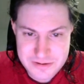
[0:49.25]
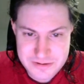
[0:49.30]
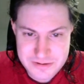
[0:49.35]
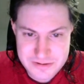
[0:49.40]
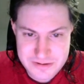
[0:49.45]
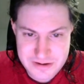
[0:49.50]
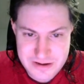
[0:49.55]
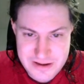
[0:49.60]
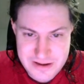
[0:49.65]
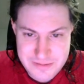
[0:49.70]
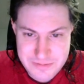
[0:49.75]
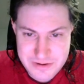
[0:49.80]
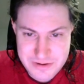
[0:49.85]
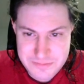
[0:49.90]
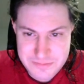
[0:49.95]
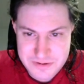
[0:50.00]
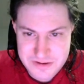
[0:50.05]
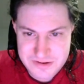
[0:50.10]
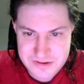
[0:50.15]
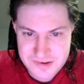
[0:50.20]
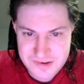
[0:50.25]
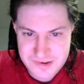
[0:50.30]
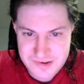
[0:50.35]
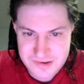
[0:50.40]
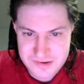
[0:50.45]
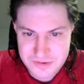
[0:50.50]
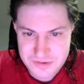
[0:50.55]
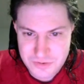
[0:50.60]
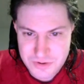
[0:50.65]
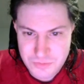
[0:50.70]
Dynamic means
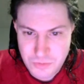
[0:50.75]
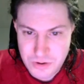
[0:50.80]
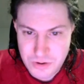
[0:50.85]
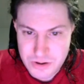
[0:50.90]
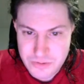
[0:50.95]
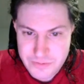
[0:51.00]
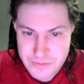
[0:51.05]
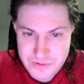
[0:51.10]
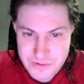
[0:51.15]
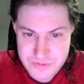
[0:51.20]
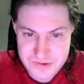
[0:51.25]
you can walk around.